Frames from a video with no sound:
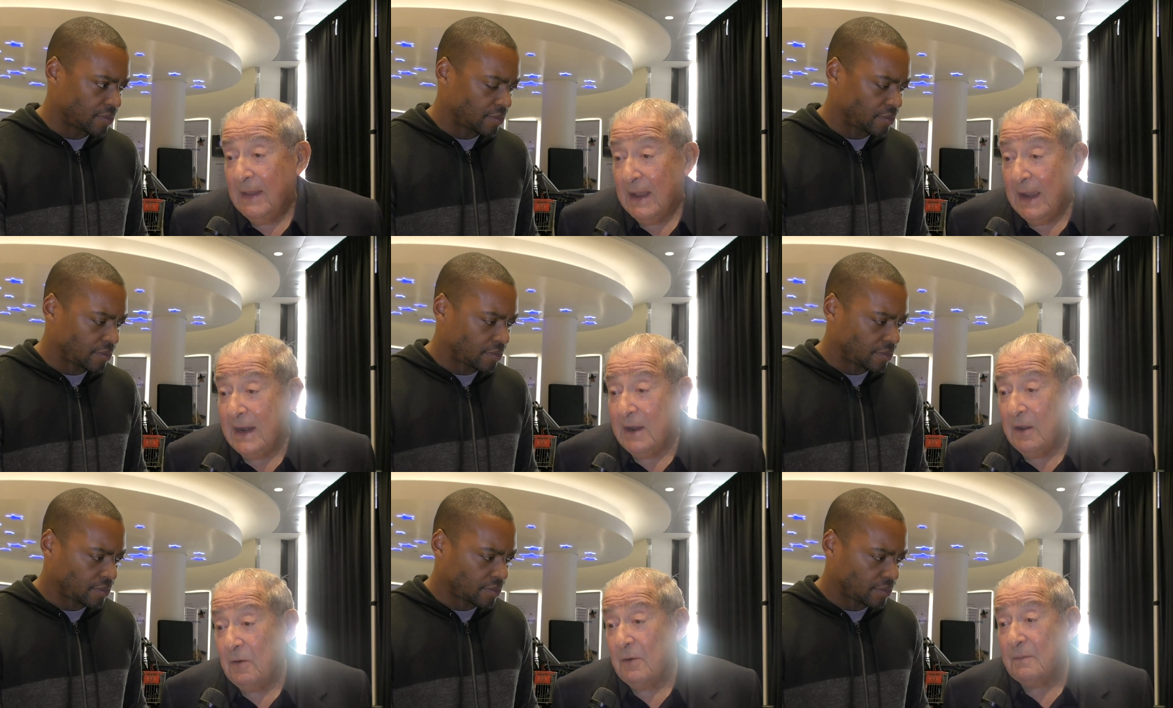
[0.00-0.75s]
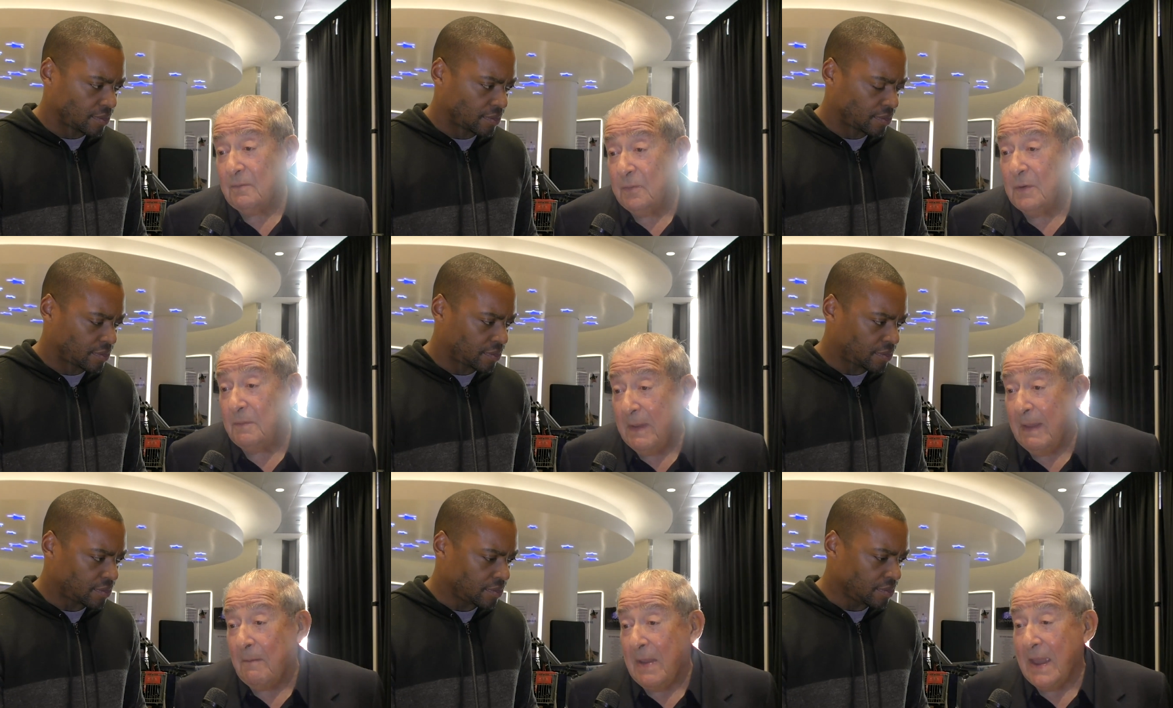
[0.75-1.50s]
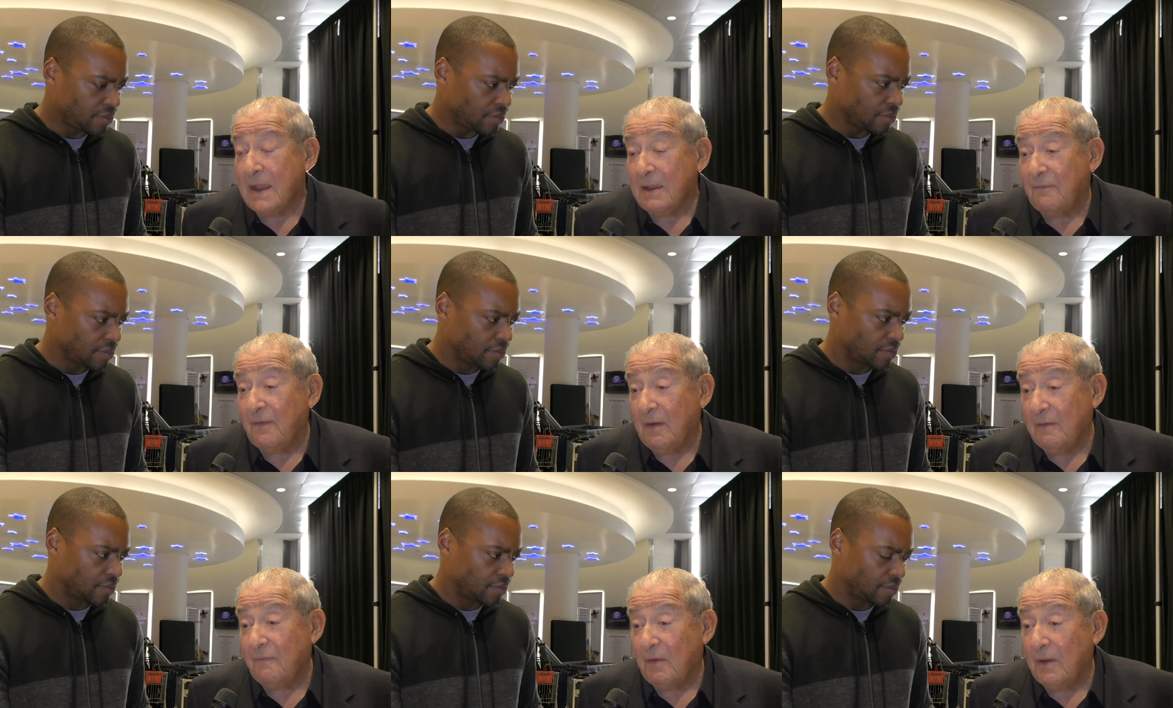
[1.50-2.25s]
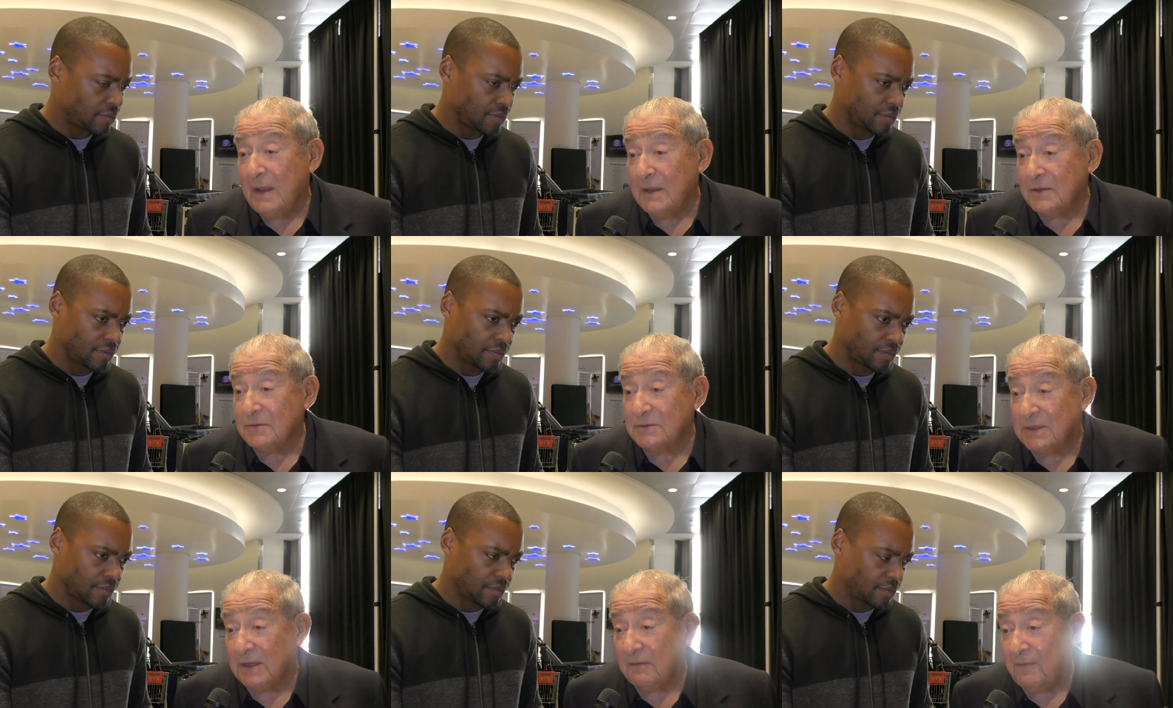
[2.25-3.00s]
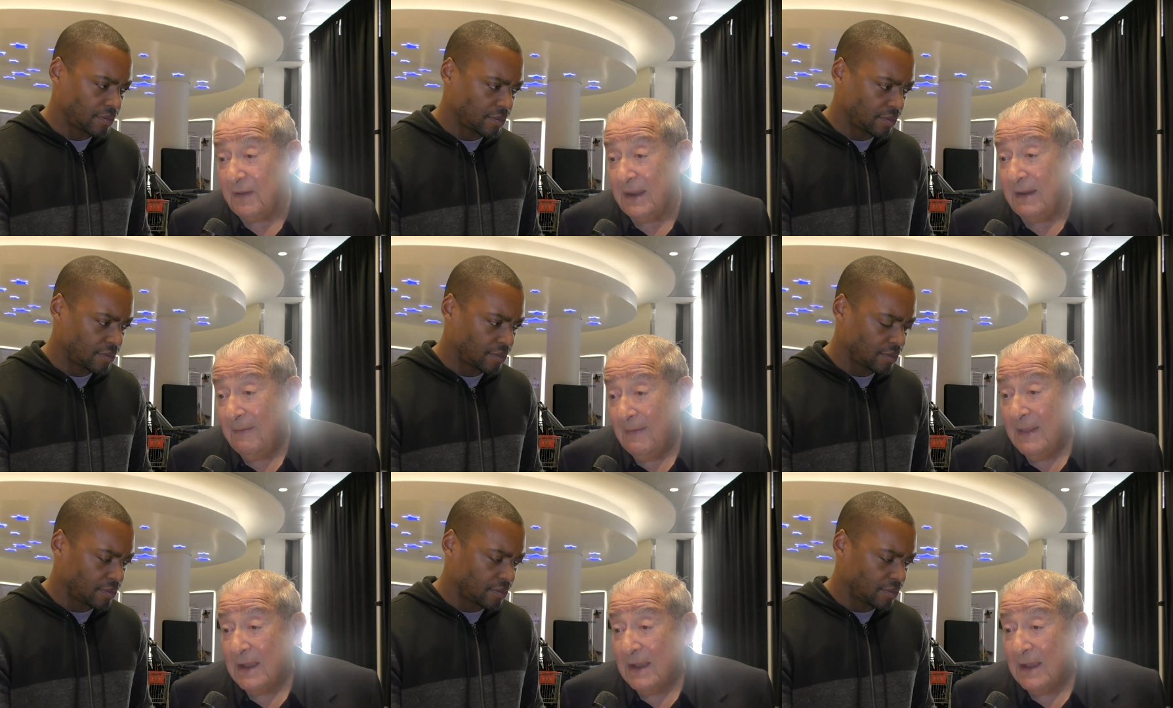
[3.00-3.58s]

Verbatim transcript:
Speaker 1: I know it would be, make a very, very interesting fight.